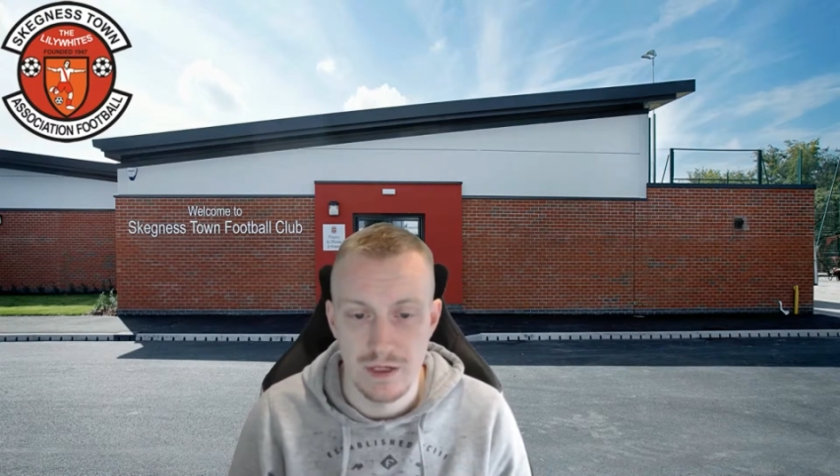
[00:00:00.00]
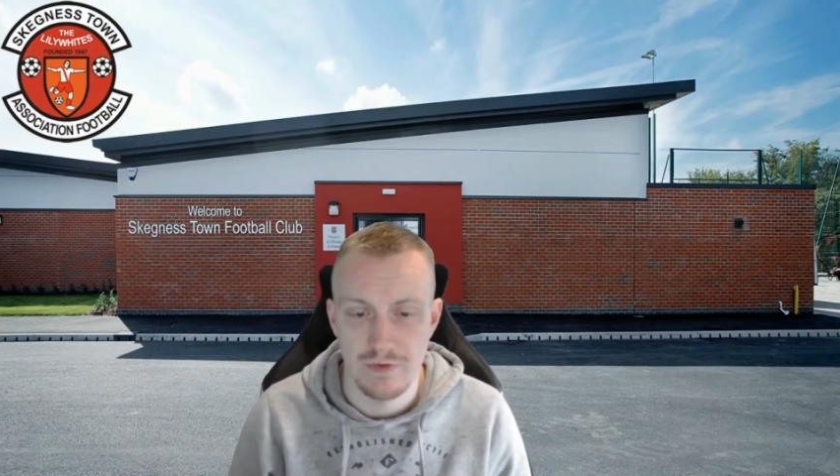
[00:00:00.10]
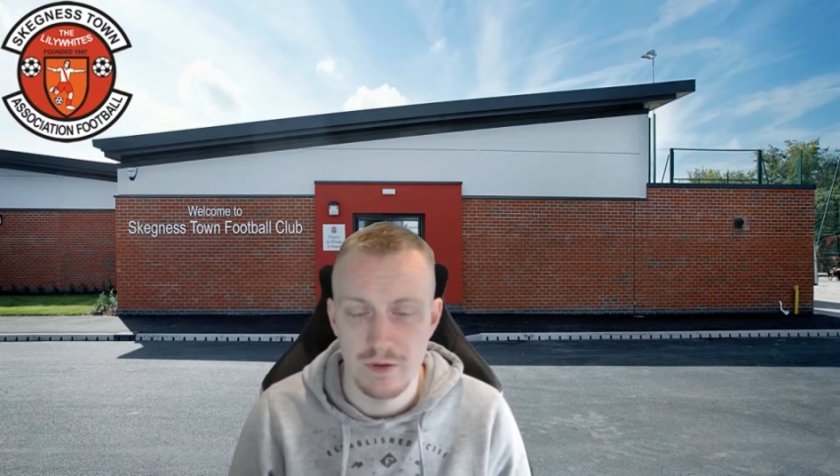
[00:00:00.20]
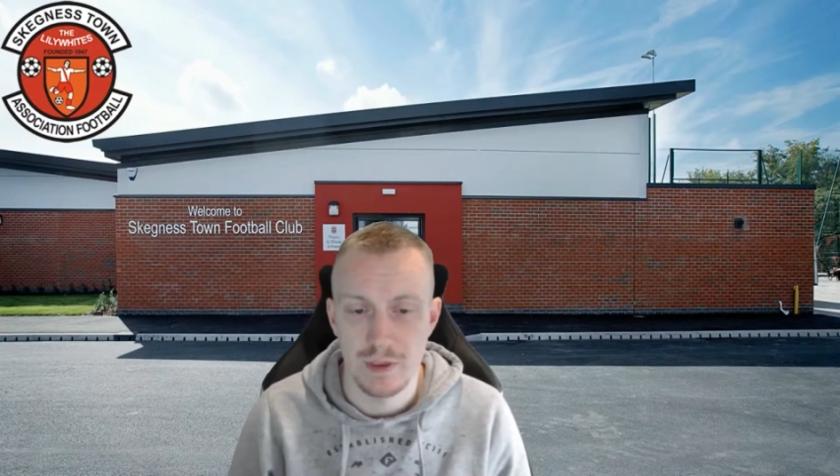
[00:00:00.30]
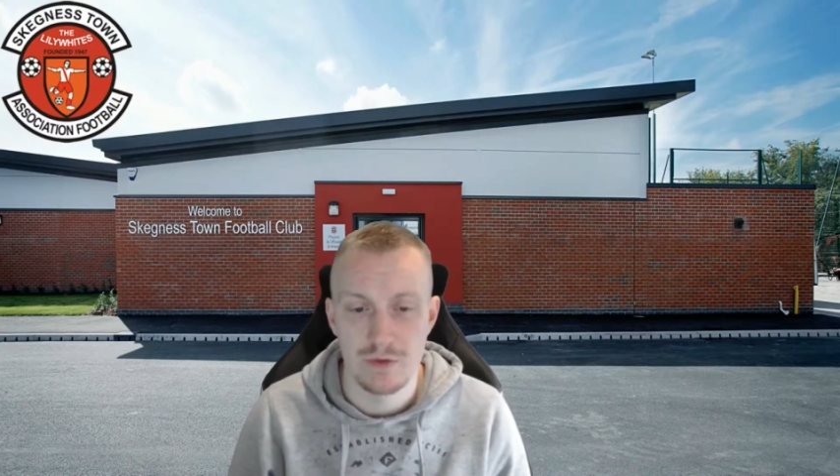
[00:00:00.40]

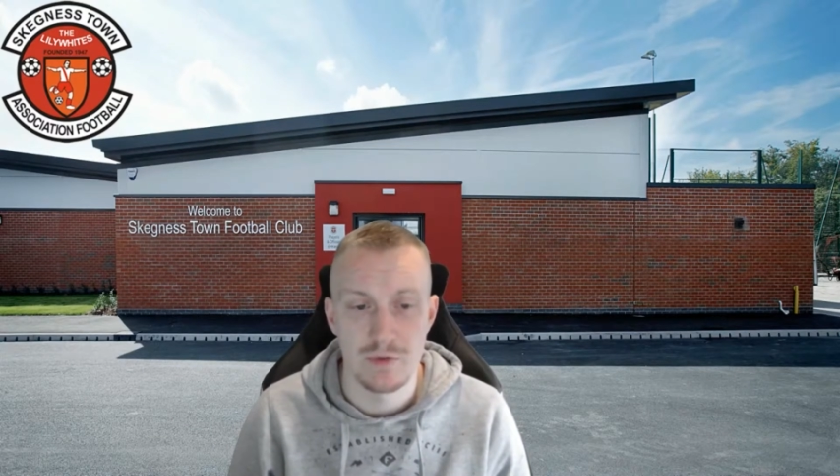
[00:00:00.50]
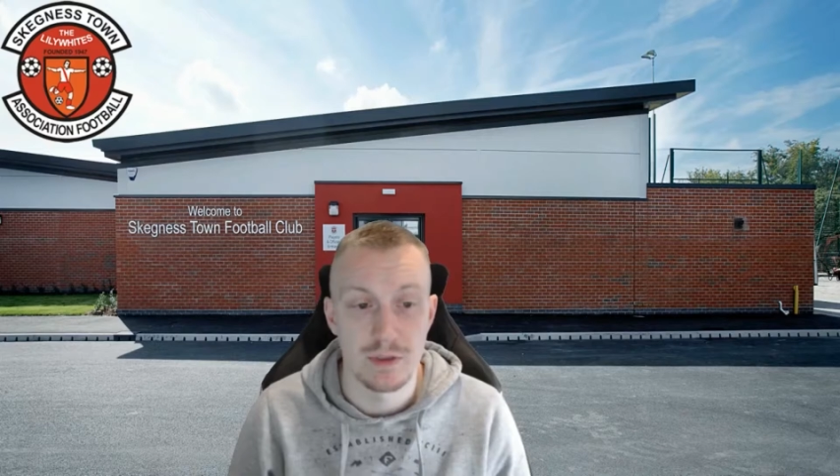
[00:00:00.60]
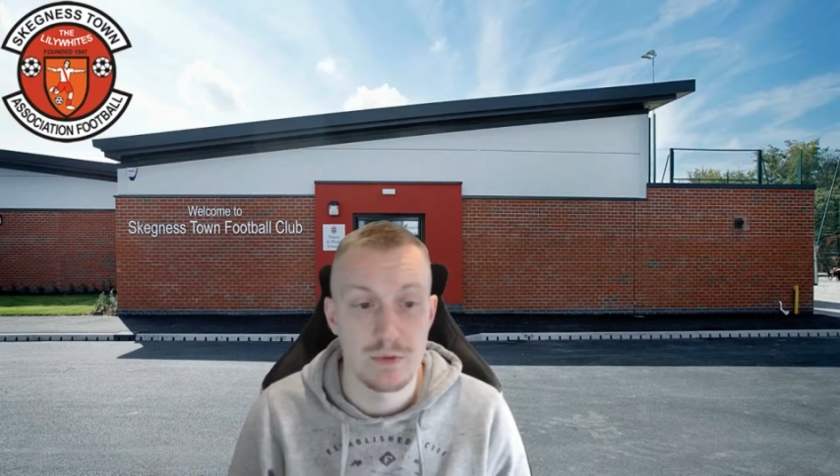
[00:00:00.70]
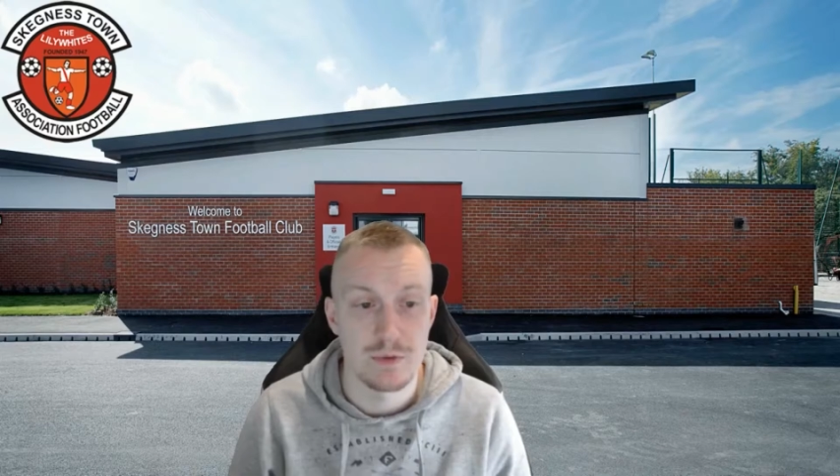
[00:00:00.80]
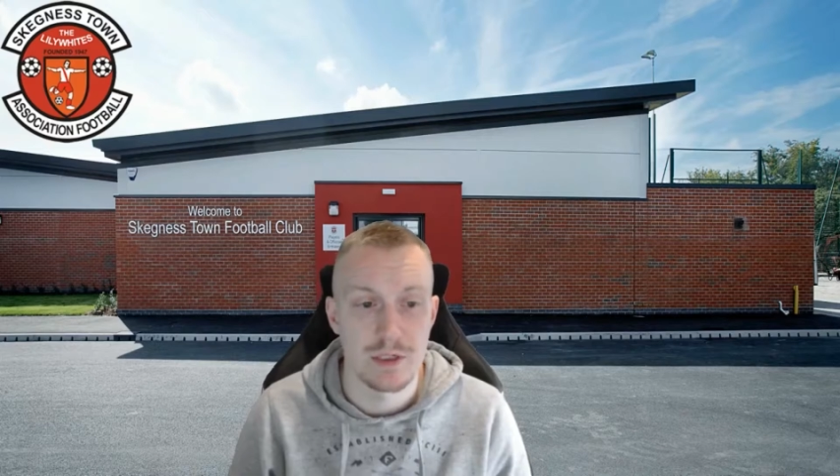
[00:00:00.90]
FM, it's real
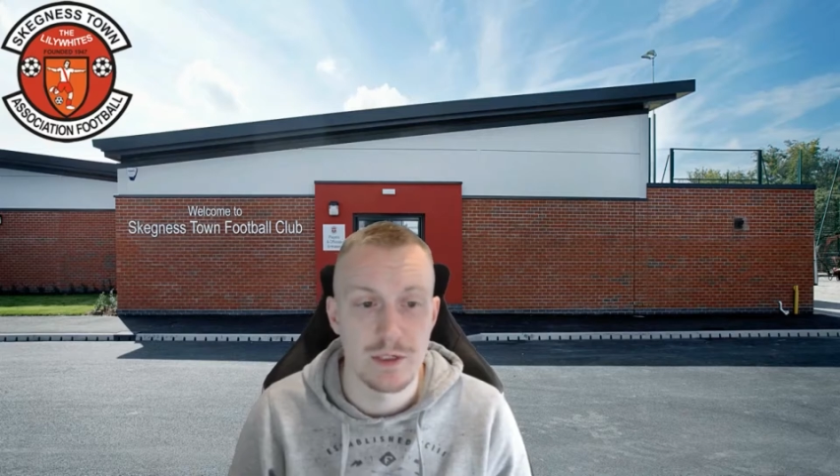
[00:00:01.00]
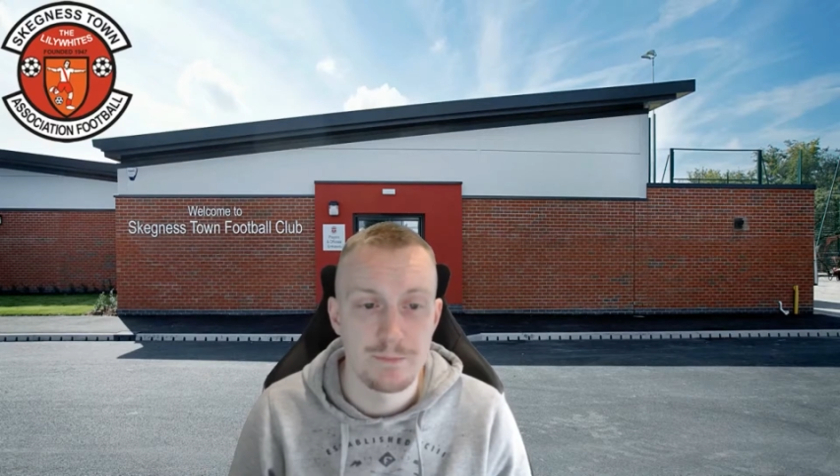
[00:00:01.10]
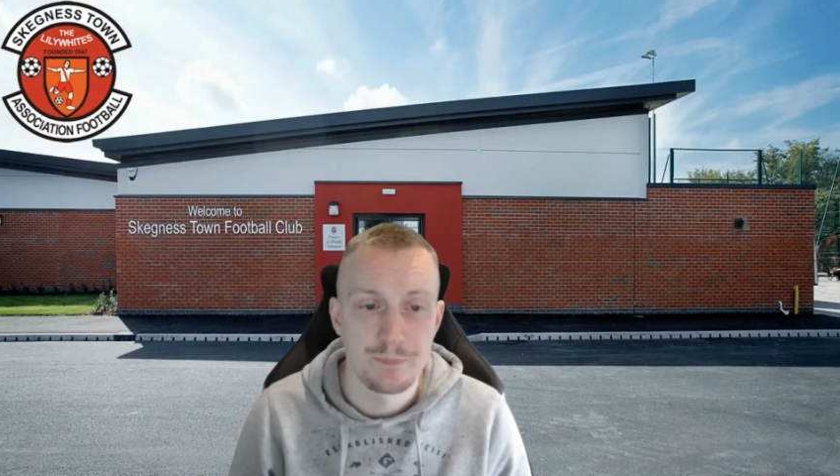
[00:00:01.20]
to us, isn't it?